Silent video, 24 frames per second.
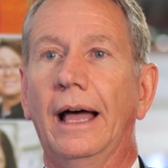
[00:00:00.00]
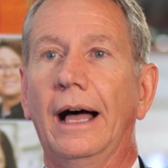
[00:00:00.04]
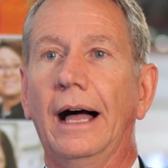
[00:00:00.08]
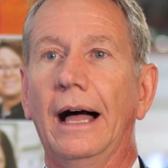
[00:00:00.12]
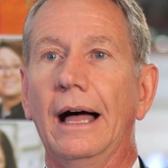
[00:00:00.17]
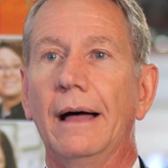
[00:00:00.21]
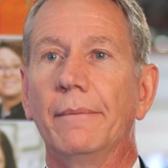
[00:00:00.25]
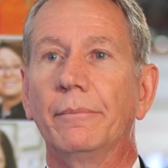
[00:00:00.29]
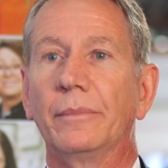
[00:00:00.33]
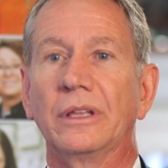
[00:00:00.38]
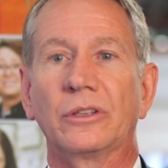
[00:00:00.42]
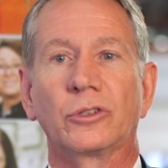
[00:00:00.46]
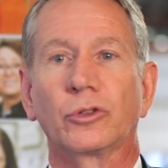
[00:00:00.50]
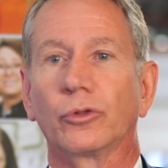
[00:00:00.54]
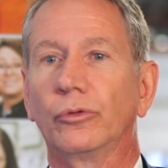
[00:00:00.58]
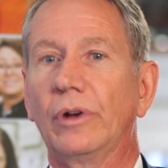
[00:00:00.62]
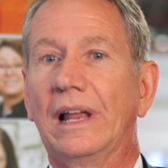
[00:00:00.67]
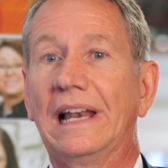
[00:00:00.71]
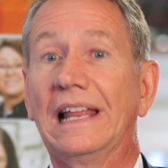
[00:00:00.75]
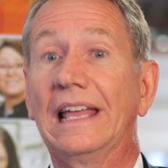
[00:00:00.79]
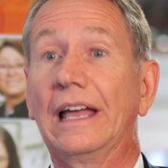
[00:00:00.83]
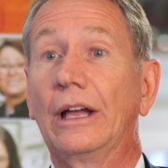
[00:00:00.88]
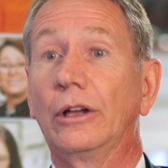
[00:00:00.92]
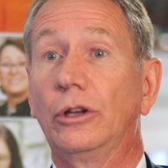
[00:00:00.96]
Um, it's
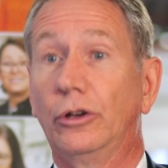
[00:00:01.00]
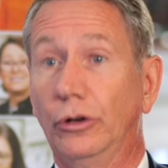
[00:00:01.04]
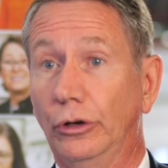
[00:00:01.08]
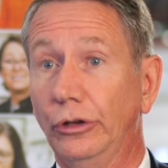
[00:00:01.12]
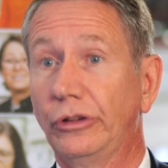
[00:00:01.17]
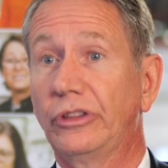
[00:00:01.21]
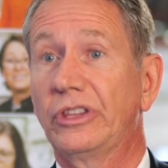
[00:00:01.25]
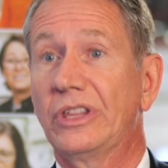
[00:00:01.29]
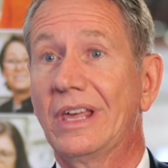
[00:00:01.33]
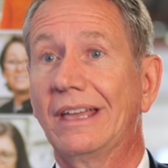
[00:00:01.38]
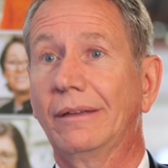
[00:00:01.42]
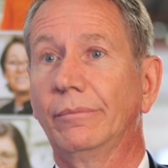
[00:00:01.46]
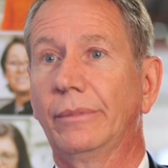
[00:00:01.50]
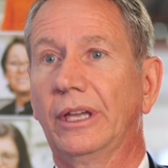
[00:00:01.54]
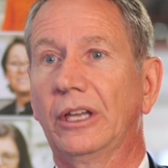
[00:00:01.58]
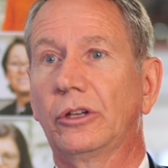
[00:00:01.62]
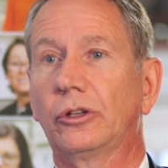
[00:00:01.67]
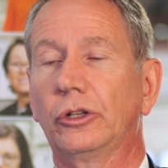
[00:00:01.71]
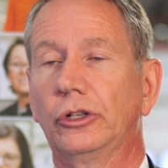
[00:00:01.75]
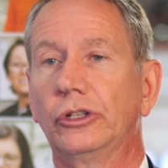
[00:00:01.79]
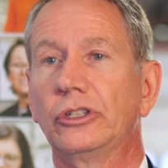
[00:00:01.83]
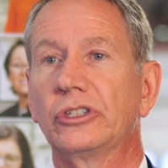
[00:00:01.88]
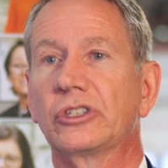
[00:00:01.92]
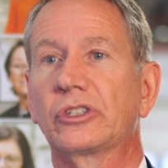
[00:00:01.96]
really a good thing
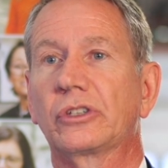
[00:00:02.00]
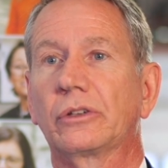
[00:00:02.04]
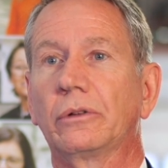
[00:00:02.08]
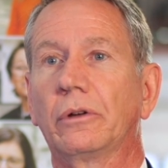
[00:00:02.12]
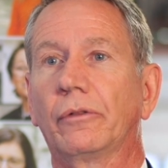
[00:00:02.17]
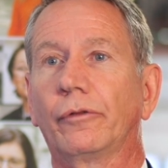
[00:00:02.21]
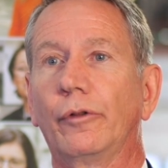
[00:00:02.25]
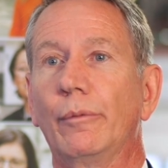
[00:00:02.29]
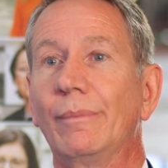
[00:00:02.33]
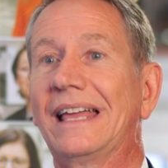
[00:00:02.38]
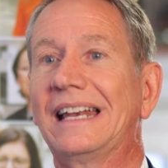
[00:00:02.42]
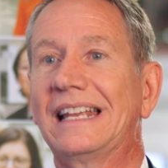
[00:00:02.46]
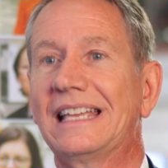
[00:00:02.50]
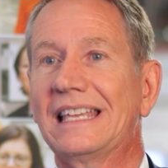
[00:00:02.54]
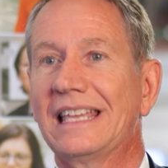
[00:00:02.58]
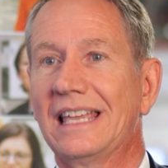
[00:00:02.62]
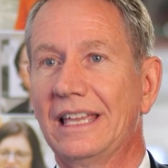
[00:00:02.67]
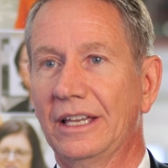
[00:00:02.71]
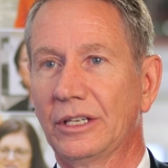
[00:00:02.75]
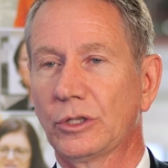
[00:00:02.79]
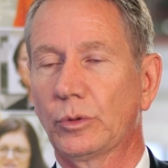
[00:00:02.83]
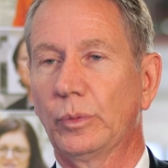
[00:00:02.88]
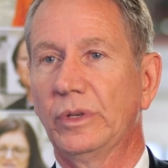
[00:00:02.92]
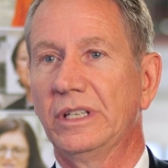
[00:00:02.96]
because for many
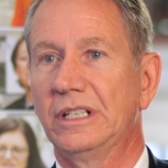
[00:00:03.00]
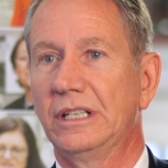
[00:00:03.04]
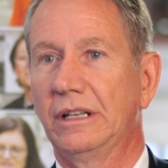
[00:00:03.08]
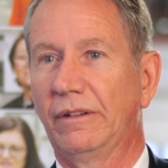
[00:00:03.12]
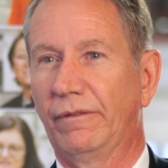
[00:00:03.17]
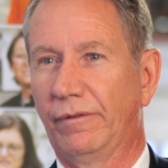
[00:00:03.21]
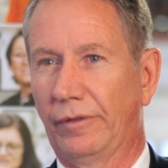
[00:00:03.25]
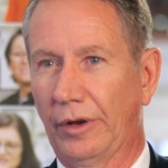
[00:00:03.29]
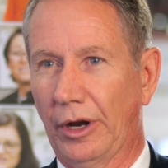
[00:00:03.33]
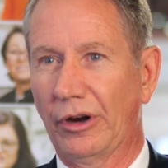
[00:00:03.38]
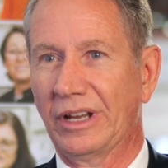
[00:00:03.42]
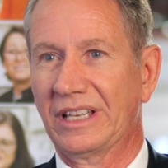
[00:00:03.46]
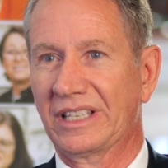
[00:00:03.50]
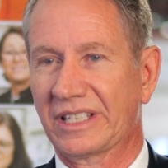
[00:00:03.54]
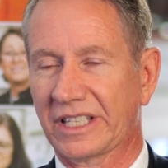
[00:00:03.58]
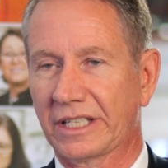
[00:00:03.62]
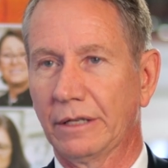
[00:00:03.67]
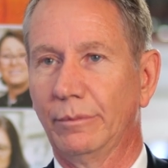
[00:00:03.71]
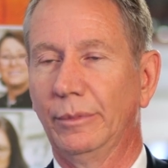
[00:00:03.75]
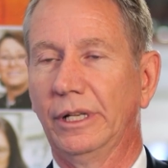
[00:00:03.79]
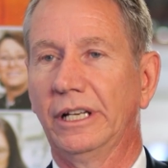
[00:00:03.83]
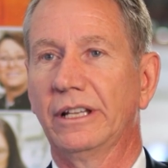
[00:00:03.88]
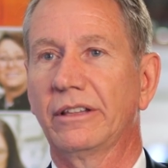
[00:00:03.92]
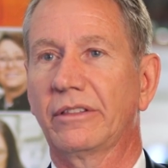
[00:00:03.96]
years we did very
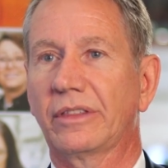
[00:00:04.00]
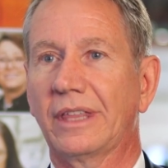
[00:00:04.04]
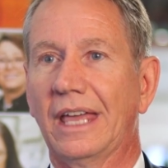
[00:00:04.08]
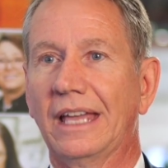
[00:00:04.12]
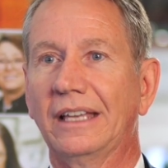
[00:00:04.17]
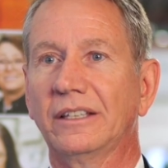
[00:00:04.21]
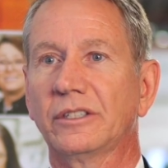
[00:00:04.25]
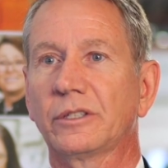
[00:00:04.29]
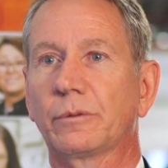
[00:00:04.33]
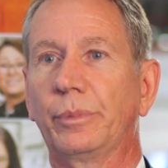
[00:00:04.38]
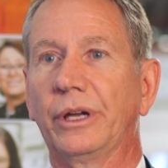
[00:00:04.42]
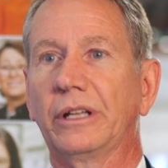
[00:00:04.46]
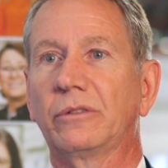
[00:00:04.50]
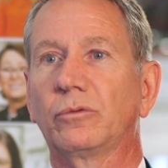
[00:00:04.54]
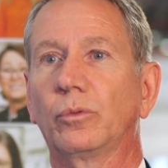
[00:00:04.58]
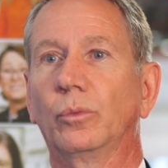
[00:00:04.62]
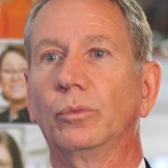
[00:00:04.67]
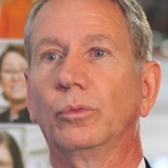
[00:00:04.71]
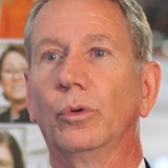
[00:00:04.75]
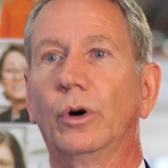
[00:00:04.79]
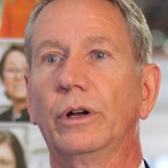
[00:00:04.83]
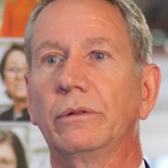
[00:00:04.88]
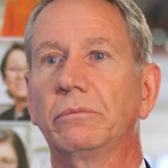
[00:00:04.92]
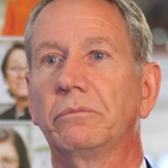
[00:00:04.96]
similar things, but
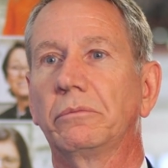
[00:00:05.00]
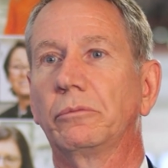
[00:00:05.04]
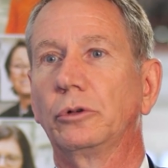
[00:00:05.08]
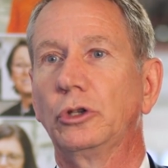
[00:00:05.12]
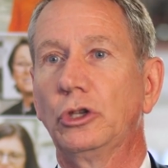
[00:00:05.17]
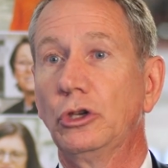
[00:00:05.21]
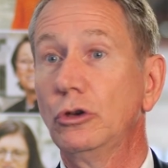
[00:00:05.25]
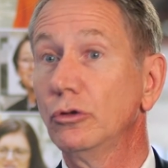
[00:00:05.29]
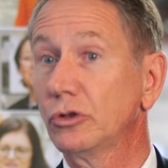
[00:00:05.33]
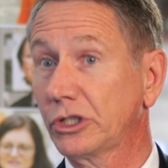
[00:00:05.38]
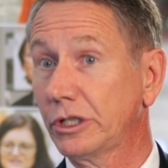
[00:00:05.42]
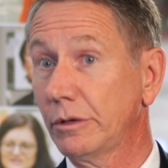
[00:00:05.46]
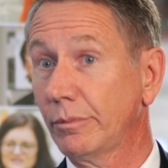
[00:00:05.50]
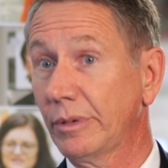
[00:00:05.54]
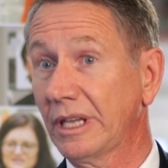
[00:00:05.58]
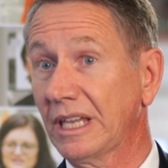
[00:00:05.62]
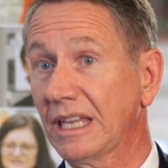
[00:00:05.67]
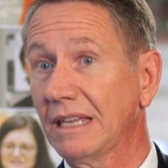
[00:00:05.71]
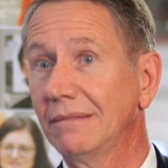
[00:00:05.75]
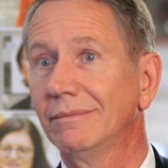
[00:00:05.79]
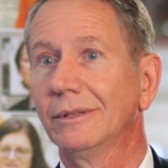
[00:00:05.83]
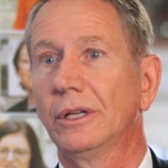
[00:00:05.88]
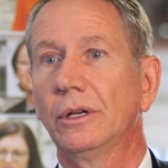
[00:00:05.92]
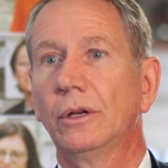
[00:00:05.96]
what used to
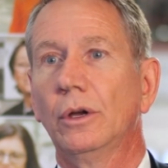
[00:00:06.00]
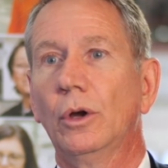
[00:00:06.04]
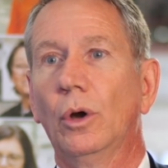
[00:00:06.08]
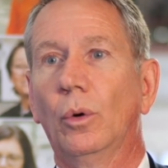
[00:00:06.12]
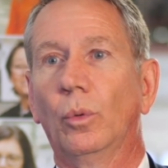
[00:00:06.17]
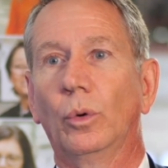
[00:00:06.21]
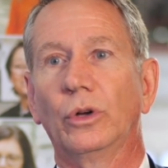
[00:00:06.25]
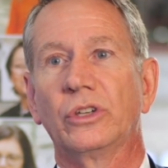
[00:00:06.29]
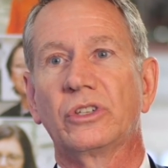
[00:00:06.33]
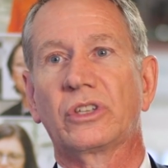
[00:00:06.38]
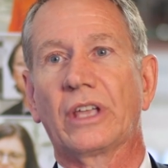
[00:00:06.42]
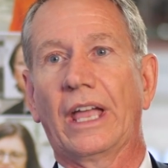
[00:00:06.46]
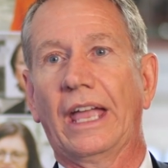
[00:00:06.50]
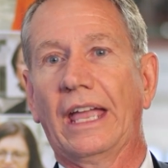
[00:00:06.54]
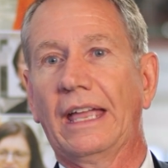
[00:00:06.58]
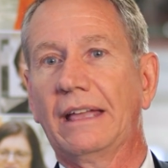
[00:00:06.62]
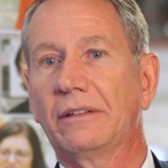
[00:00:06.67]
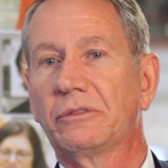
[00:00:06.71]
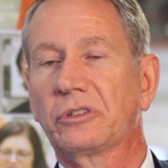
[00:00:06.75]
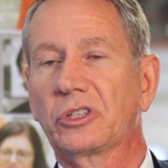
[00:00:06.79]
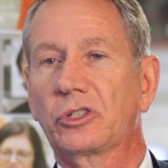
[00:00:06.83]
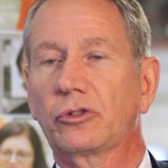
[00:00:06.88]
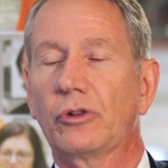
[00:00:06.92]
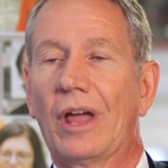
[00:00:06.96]
be was
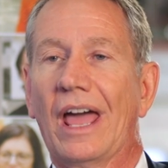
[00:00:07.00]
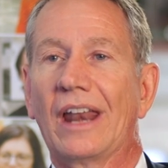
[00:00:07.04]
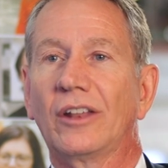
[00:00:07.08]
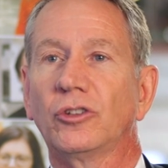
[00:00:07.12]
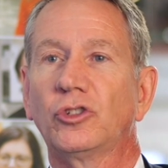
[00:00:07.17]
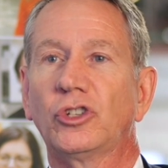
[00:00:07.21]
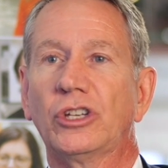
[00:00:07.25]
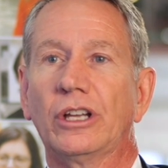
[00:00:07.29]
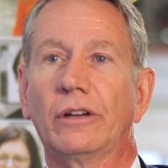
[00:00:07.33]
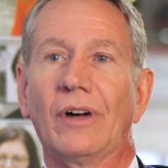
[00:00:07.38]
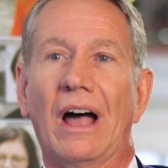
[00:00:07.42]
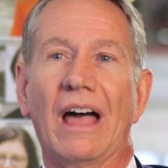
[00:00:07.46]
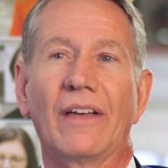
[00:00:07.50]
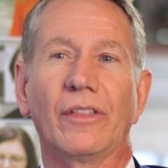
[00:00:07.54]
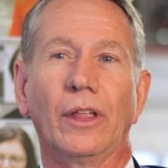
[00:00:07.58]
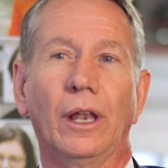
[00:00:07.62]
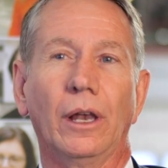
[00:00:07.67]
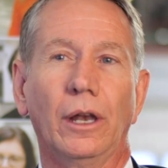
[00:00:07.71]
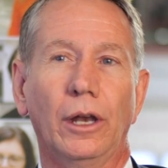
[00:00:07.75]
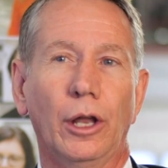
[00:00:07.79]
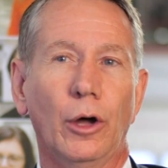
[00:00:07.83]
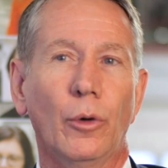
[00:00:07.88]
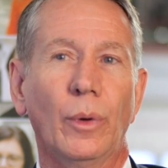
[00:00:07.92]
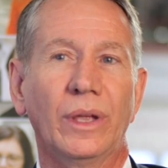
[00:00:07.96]
a strategy of
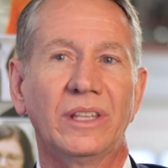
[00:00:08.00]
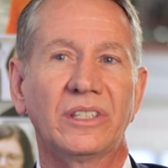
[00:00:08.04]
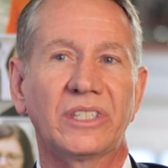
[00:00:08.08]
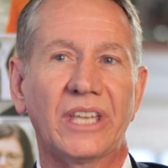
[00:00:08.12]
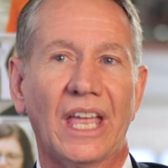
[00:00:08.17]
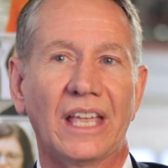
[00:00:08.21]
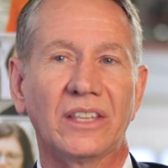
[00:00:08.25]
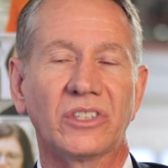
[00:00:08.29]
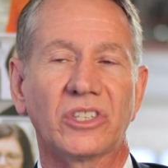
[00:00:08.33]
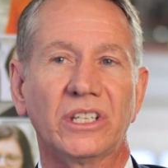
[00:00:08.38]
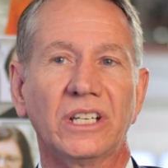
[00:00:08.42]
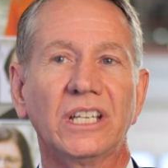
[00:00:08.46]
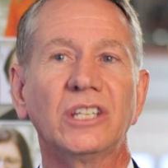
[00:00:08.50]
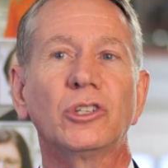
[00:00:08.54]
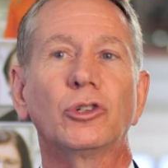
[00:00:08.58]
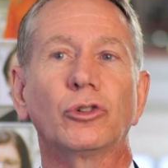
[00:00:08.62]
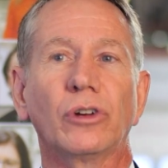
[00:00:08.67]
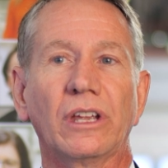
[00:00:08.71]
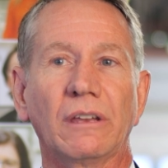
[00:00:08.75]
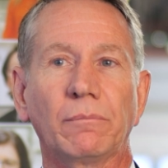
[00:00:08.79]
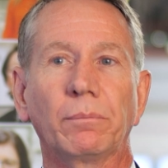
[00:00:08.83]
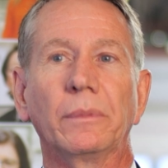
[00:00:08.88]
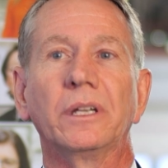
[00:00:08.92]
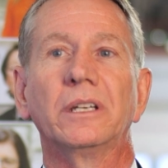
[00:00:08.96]
either low intensity
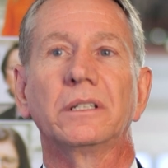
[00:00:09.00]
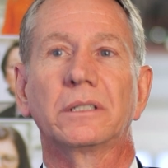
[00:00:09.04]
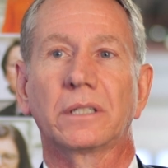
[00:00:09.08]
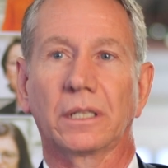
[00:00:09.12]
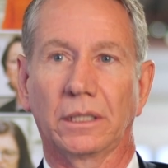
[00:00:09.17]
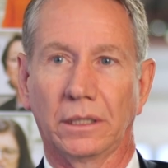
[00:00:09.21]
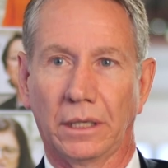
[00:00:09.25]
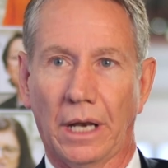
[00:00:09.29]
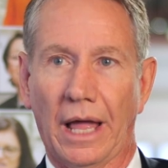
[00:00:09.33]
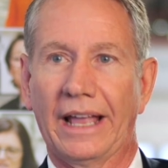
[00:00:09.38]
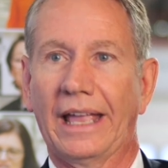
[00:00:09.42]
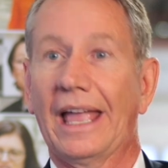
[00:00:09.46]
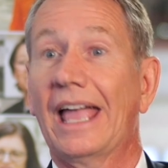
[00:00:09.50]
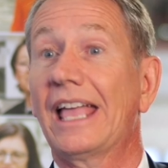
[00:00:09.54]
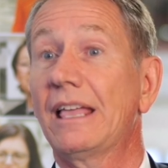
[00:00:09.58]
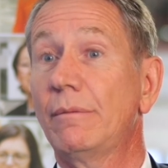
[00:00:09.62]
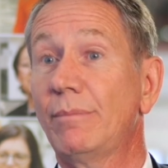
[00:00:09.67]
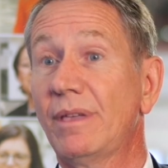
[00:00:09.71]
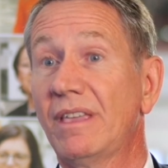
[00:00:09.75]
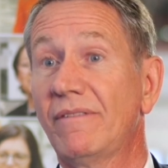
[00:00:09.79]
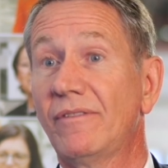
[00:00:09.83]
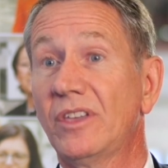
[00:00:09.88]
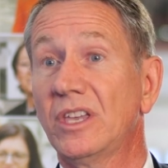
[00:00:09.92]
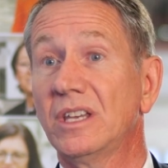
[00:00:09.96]
treatment like
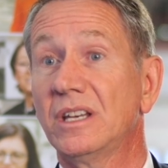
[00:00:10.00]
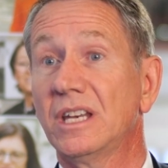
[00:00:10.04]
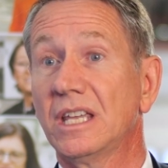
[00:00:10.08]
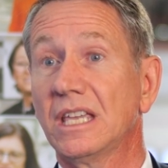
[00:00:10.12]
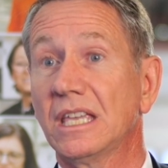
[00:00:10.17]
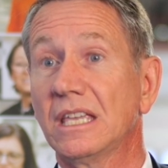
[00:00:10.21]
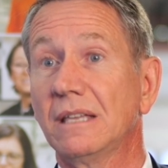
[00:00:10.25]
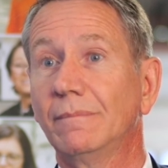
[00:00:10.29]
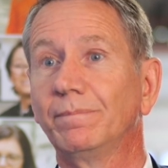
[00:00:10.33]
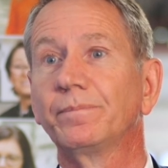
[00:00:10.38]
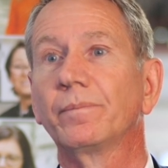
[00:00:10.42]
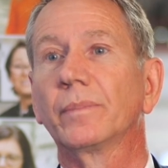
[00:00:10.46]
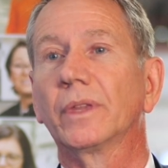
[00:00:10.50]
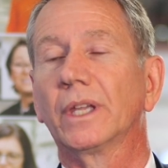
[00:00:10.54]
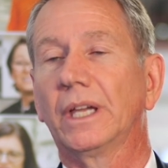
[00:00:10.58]
ABVD,